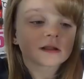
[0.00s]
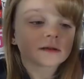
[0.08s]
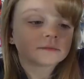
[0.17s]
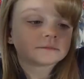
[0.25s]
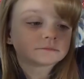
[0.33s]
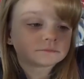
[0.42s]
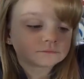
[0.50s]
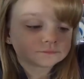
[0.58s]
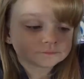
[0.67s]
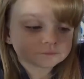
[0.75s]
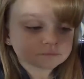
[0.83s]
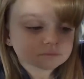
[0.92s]
How much did
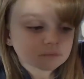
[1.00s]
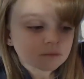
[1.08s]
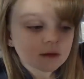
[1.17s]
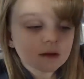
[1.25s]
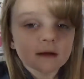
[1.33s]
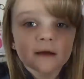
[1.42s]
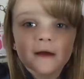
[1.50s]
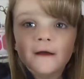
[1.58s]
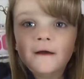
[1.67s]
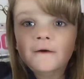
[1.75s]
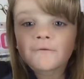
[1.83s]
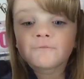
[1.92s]
we spend today?
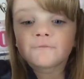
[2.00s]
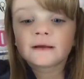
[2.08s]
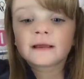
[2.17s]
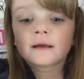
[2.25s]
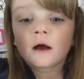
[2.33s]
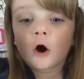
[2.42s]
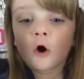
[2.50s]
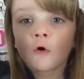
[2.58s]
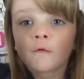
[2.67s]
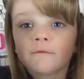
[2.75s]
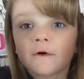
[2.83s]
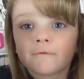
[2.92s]

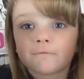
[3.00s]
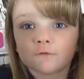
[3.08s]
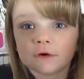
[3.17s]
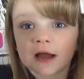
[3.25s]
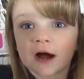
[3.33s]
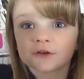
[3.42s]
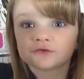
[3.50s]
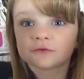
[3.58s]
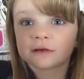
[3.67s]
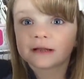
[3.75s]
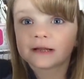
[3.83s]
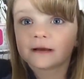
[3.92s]
Over
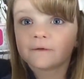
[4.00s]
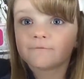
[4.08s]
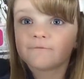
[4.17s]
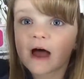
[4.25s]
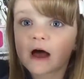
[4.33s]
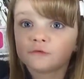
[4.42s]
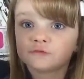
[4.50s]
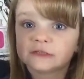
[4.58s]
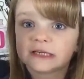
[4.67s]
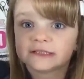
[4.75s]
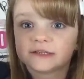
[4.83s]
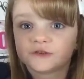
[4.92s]

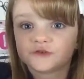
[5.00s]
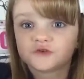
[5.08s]
$300,000.